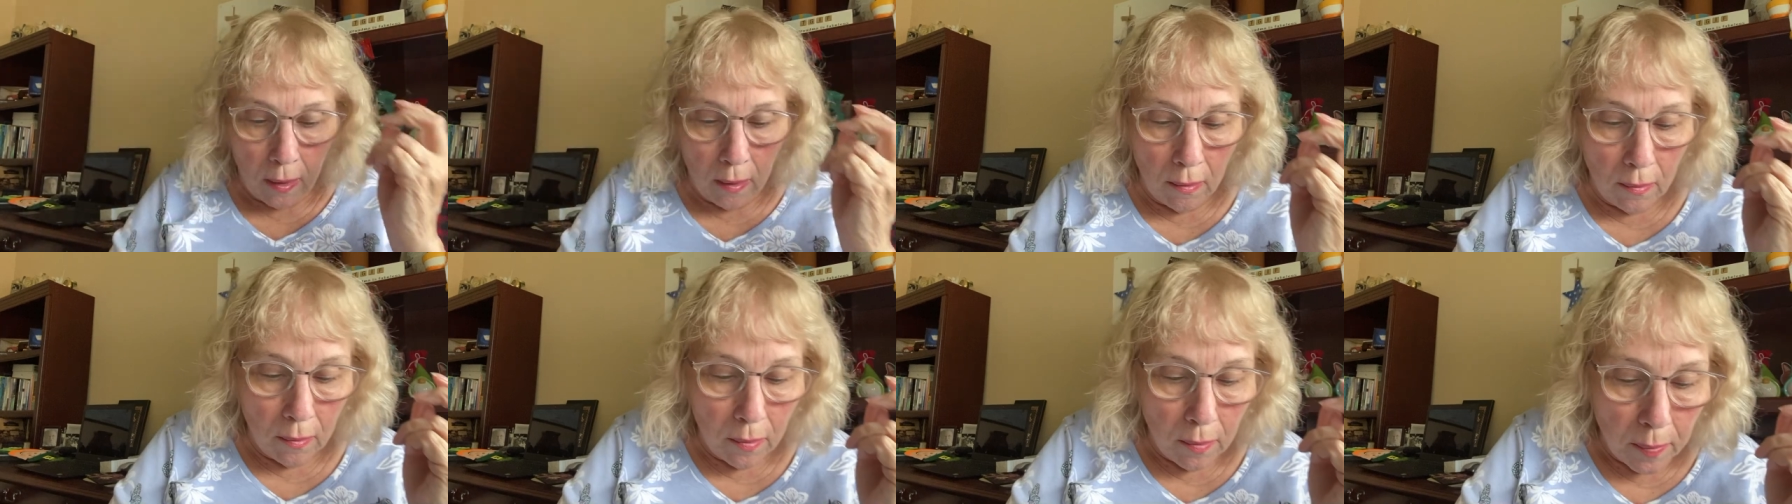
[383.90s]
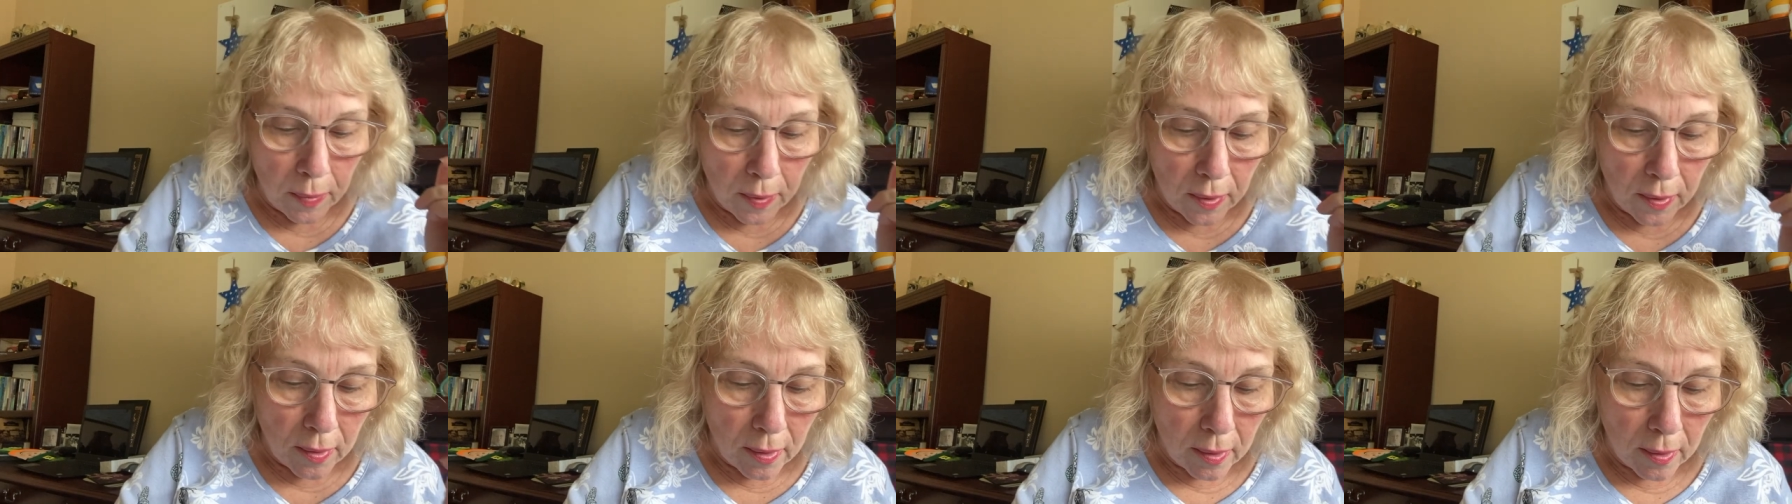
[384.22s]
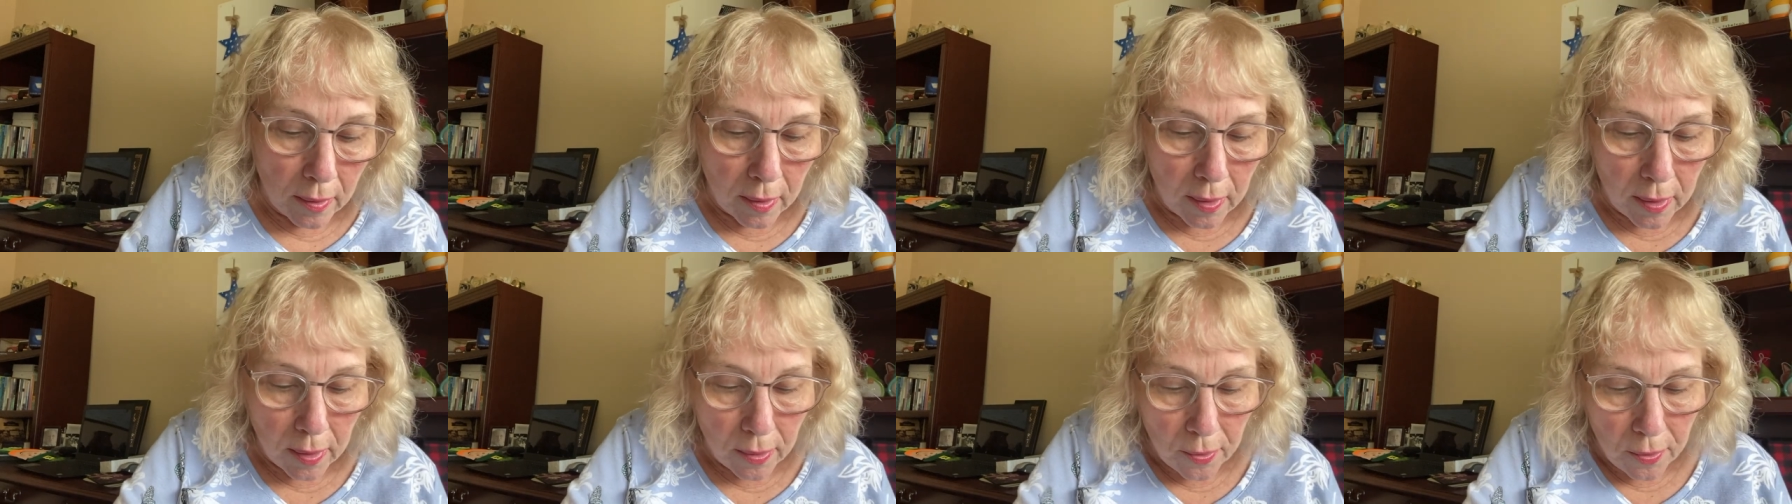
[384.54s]
Oops,
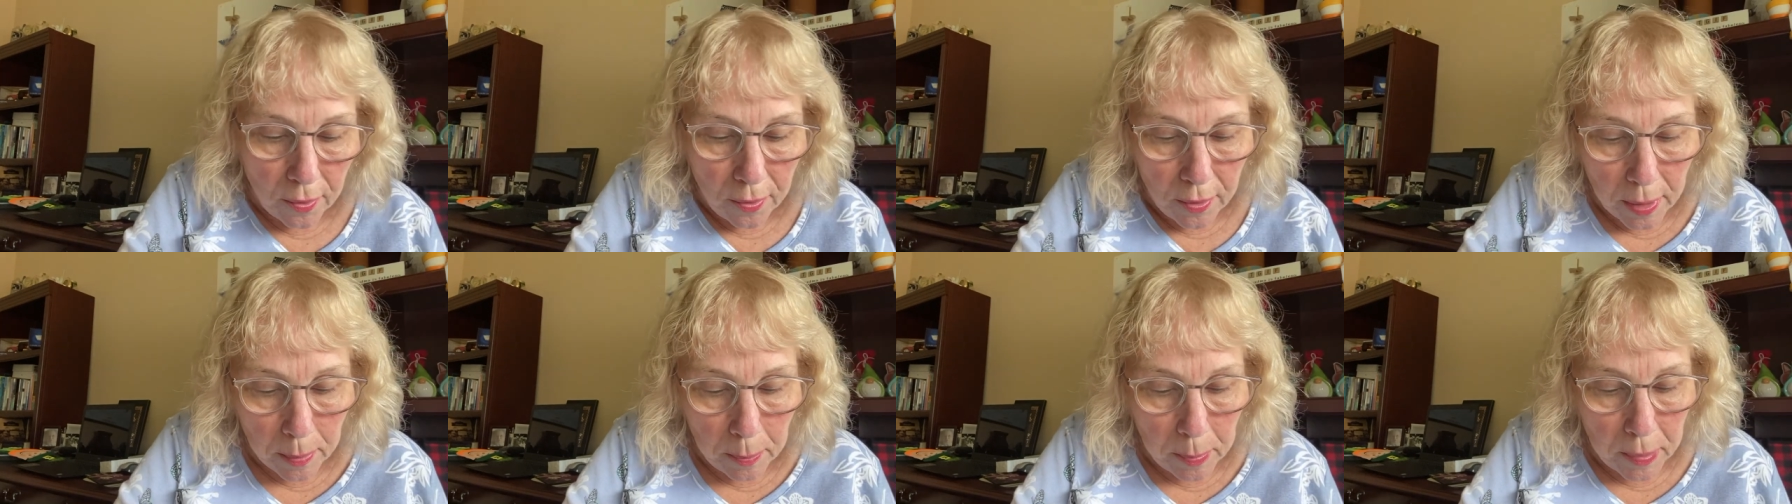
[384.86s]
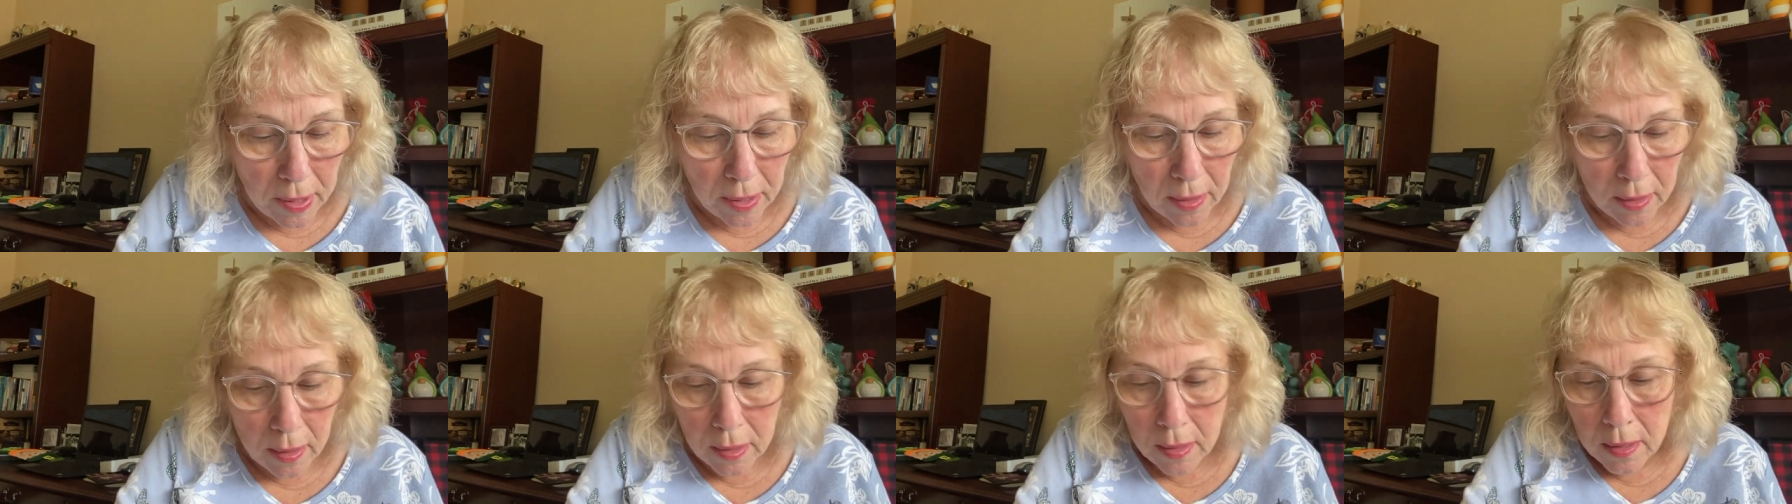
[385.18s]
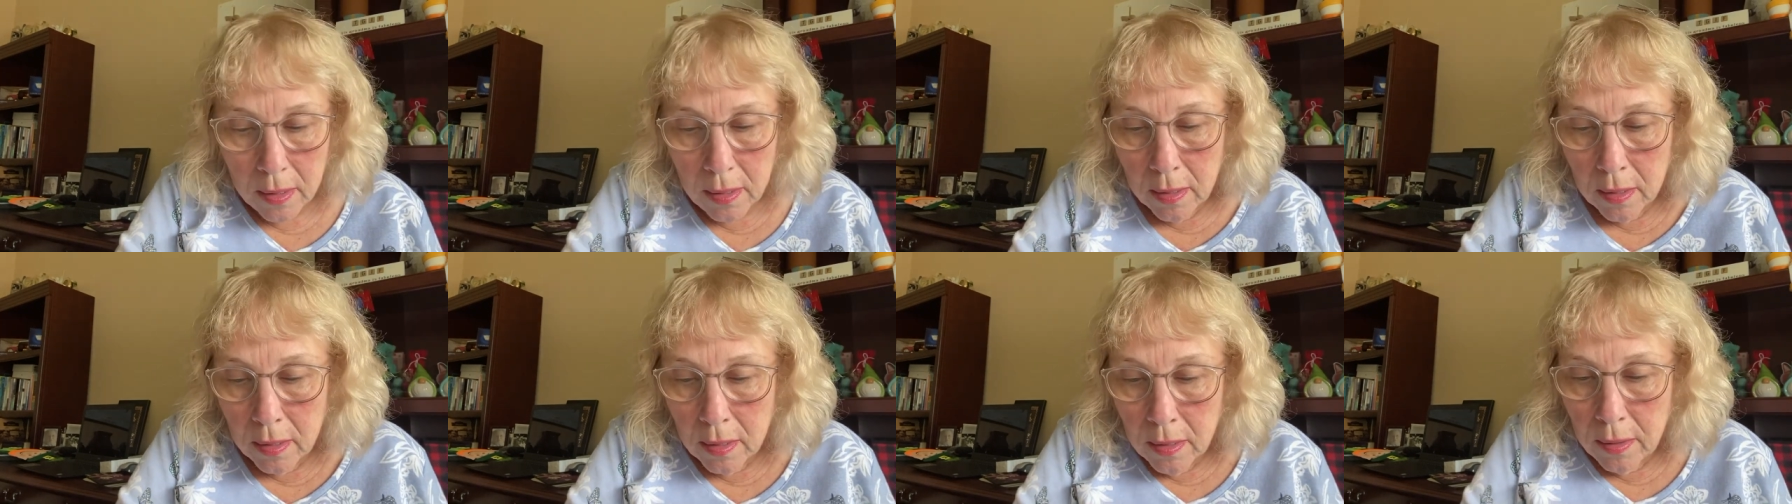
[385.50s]
see it dripped,
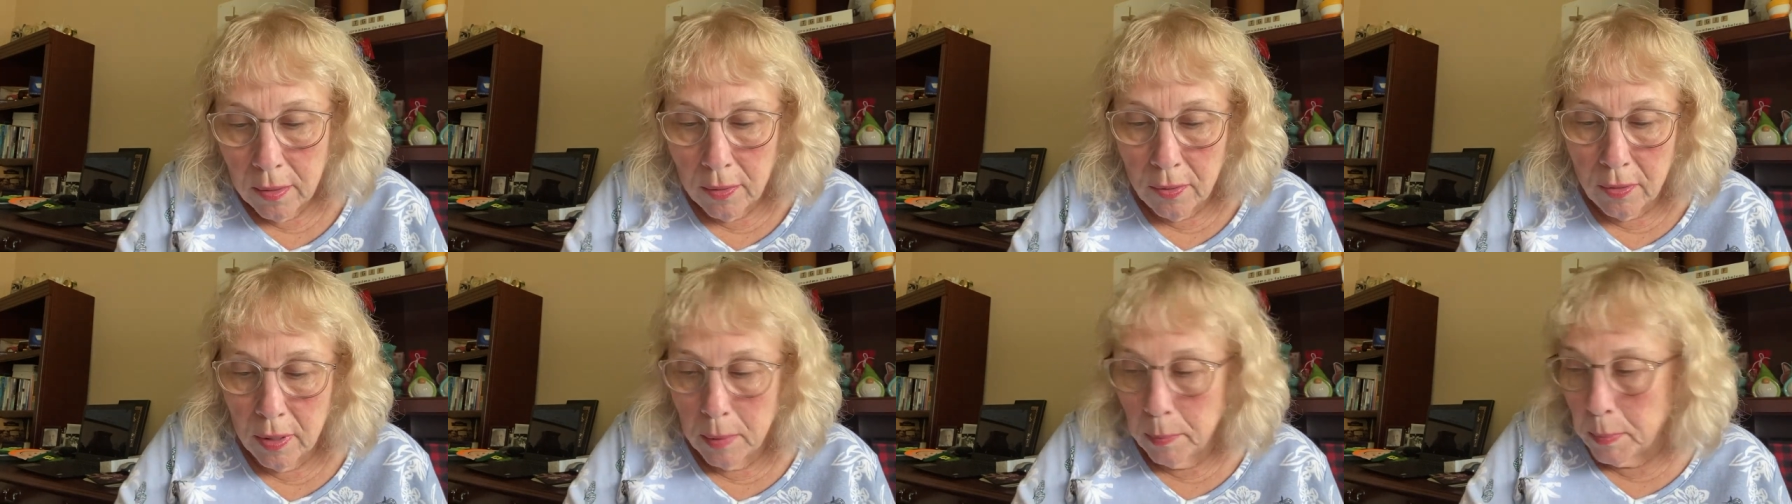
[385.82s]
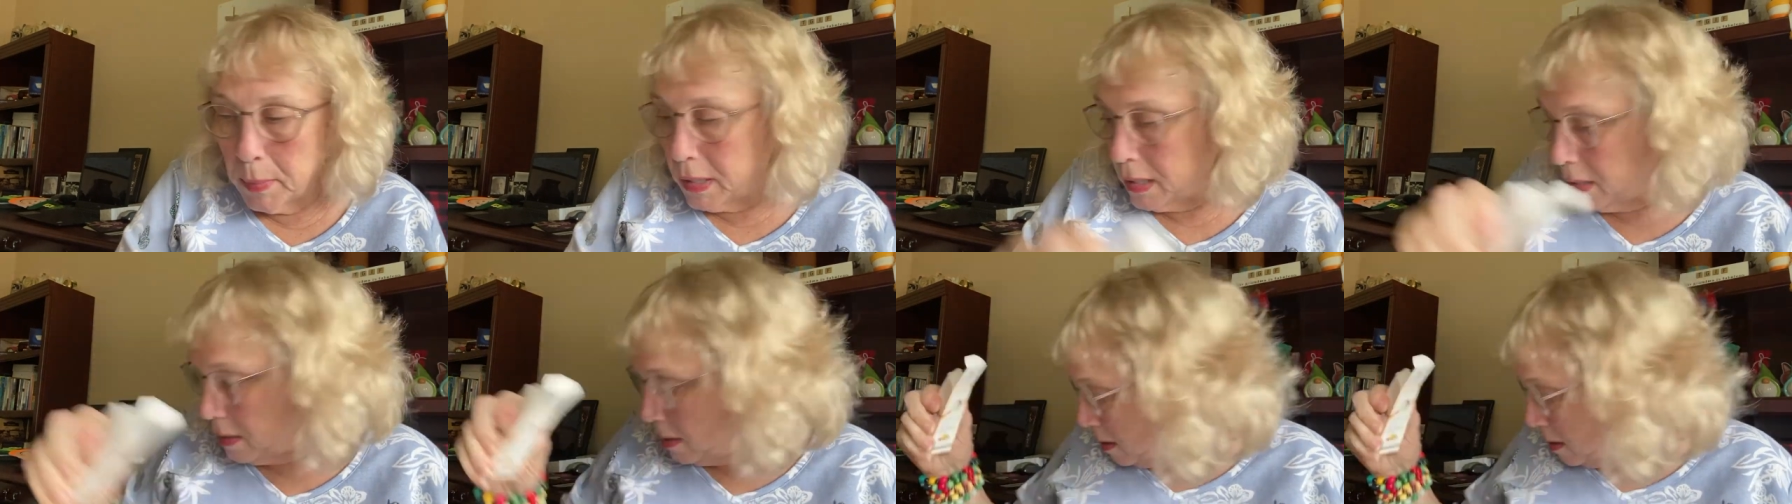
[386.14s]
dripped.